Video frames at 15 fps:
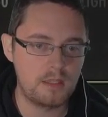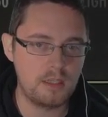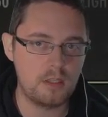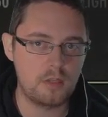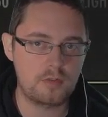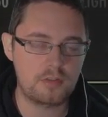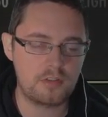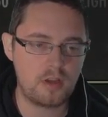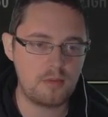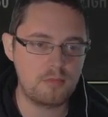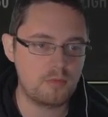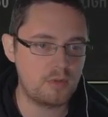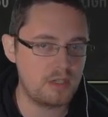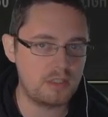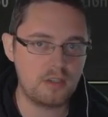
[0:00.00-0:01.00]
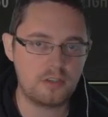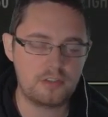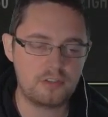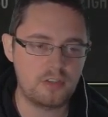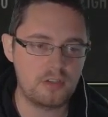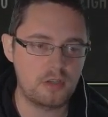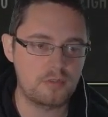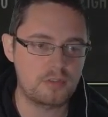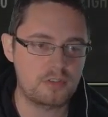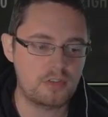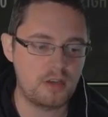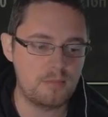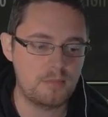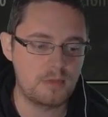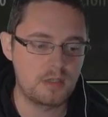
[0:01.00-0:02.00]
Heal over time. Really nice heal over
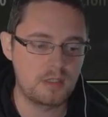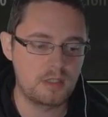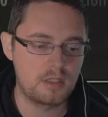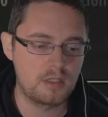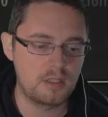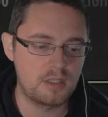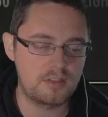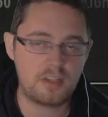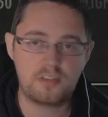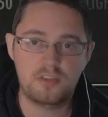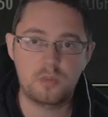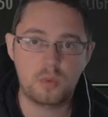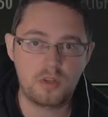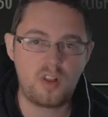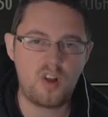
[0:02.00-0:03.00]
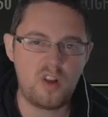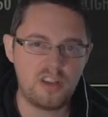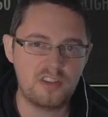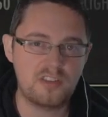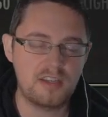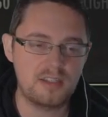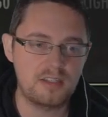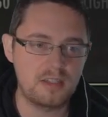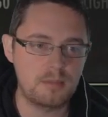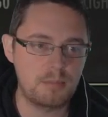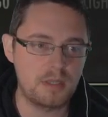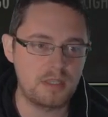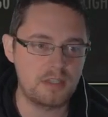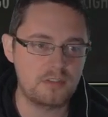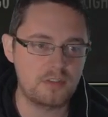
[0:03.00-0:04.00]
time. It's actually one of the highest healing
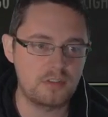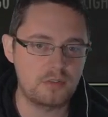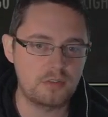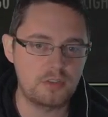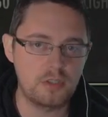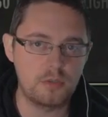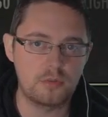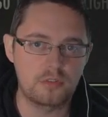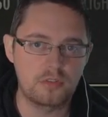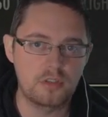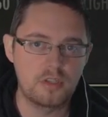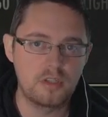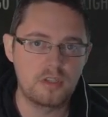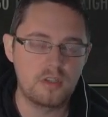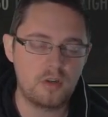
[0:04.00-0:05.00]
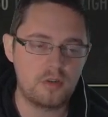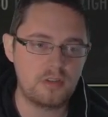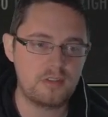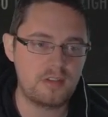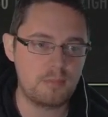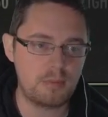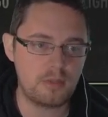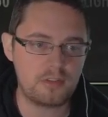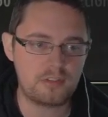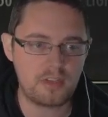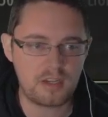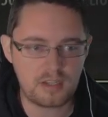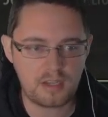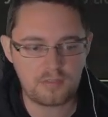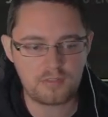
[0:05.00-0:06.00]
abilities that you'll use on a Templar
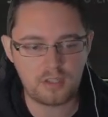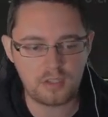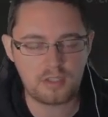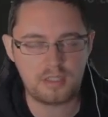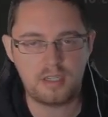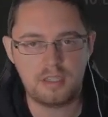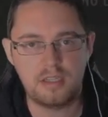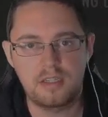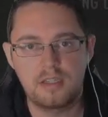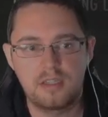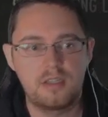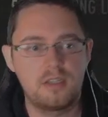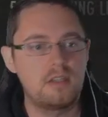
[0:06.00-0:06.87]
tank after looking at it.